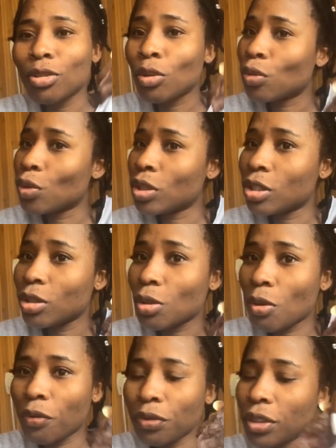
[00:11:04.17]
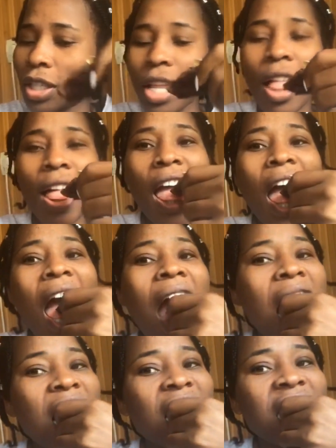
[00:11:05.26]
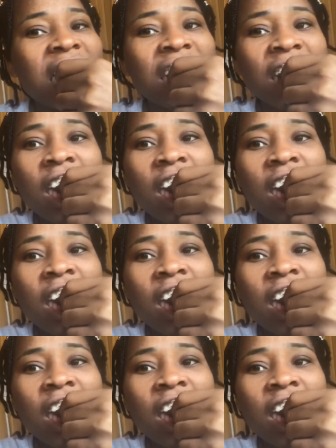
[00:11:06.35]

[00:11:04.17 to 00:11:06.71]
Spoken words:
own was softer. But,